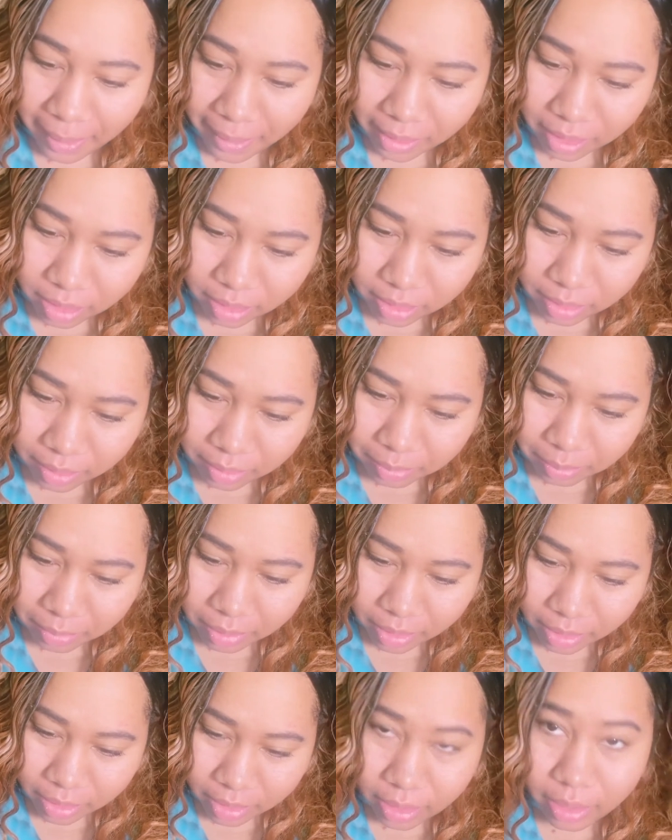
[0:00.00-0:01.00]
And
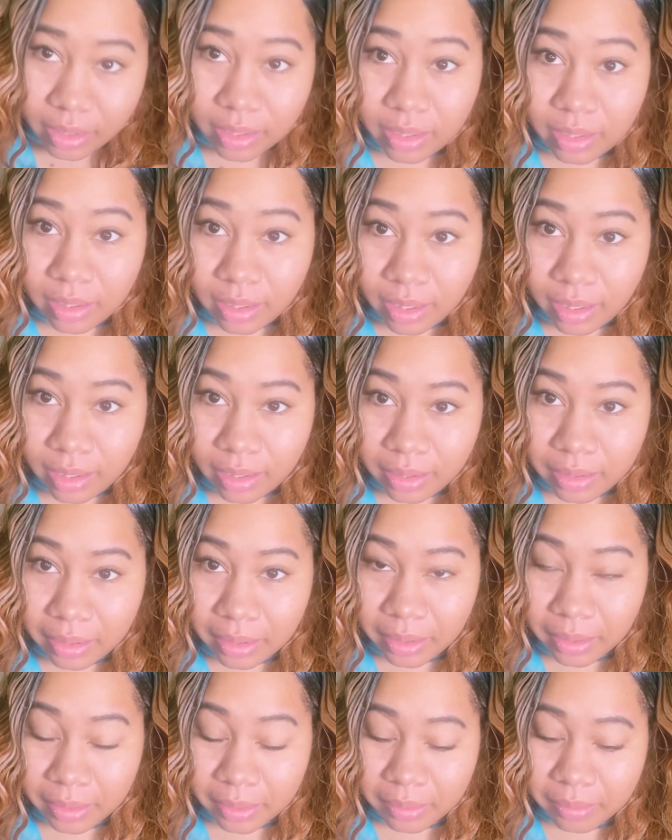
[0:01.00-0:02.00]
I
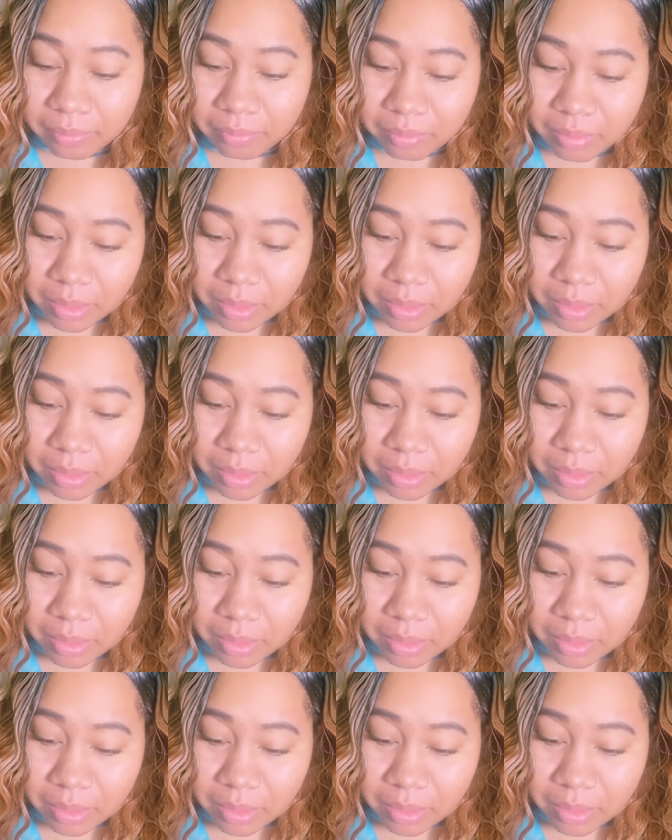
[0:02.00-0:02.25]
have